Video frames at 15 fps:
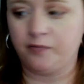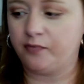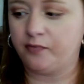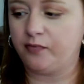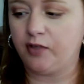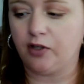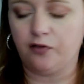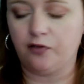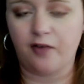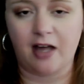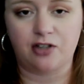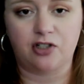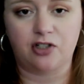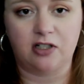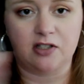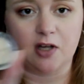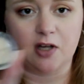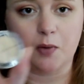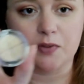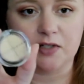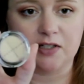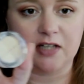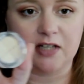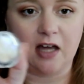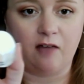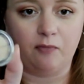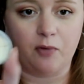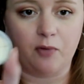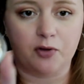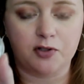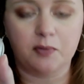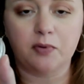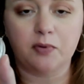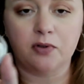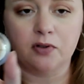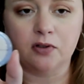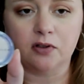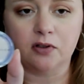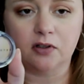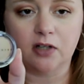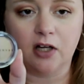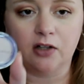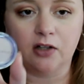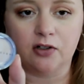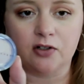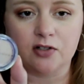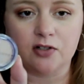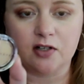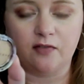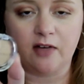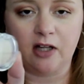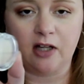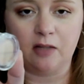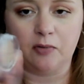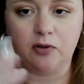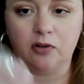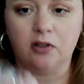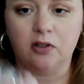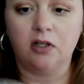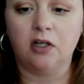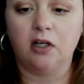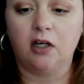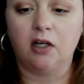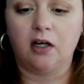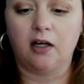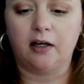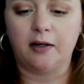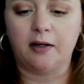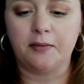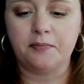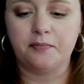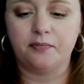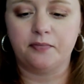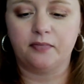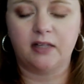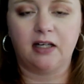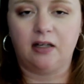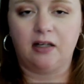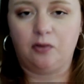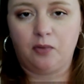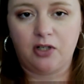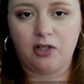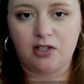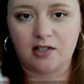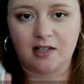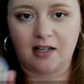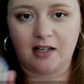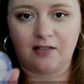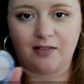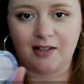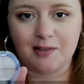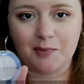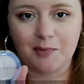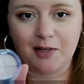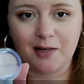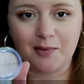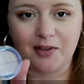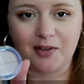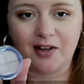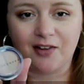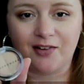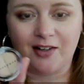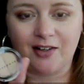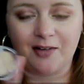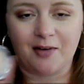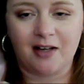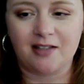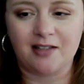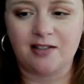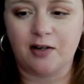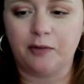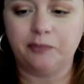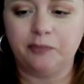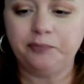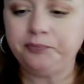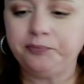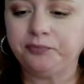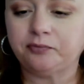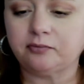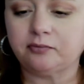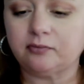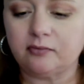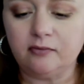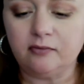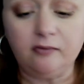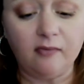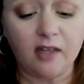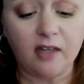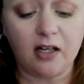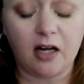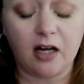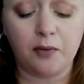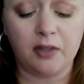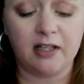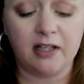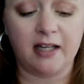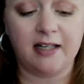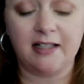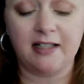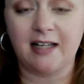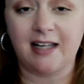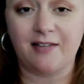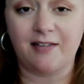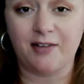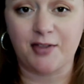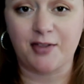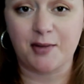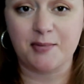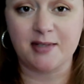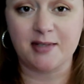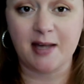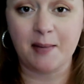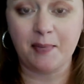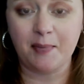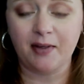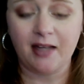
you know fashion. It's always good to have multiple colors available, um, and we just kind of like to play with color anyway. So I really like it. I give it a thumbs up.